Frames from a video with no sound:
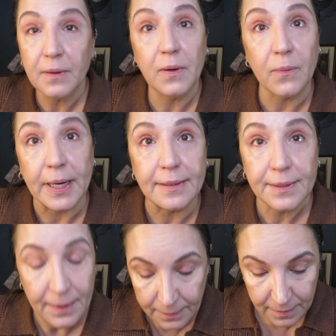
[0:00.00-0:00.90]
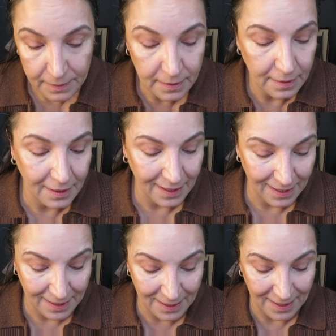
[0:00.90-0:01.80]
No waste.
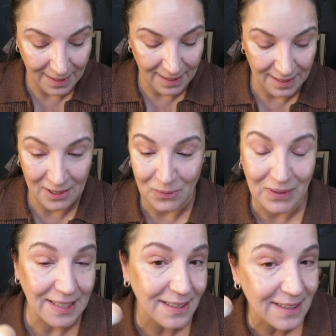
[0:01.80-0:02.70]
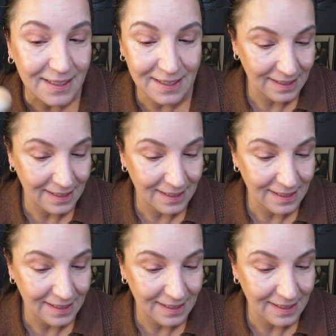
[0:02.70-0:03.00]
No waste.